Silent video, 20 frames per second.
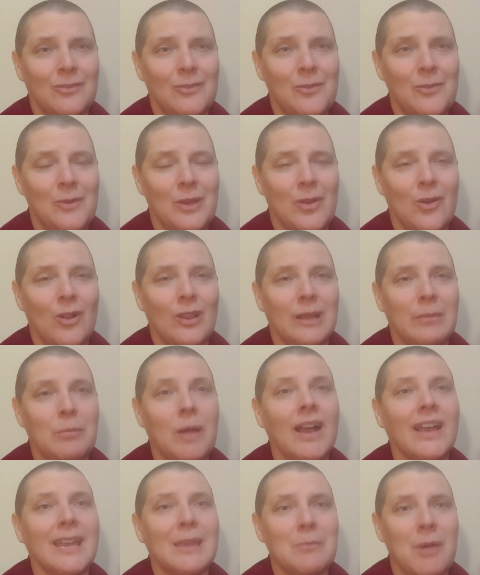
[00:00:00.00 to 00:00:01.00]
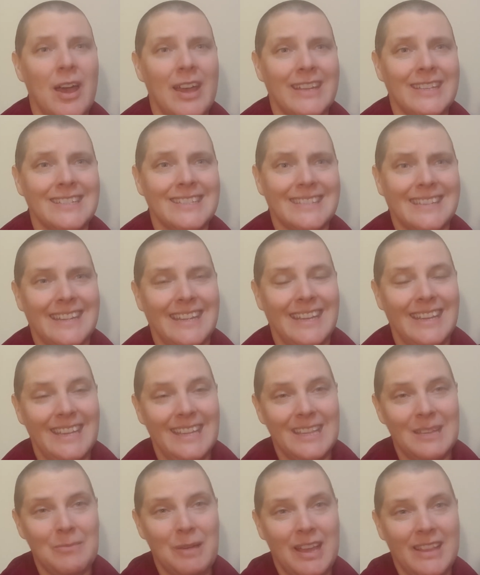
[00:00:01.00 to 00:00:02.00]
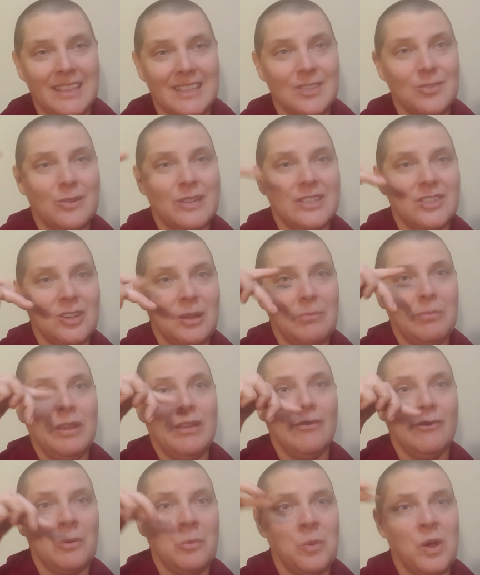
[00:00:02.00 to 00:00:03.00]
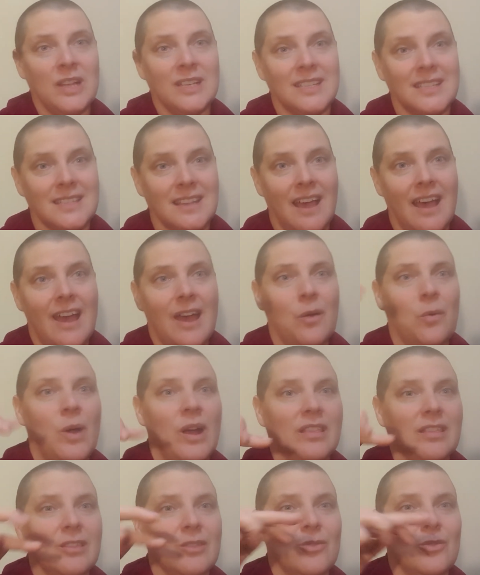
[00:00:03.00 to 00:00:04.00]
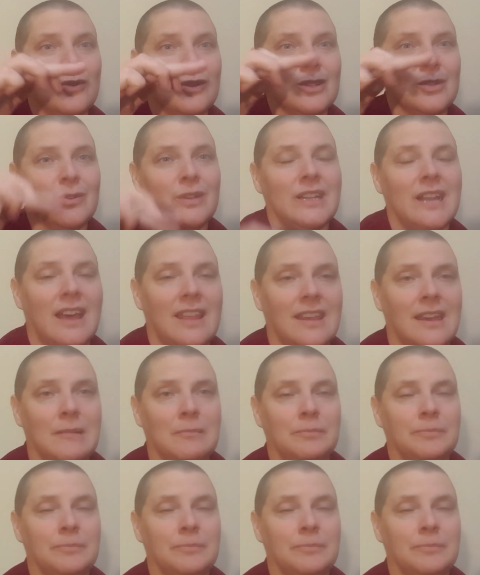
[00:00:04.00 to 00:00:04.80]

We call it monkey mind, the mind that's always jumping from one desire, one thought to another.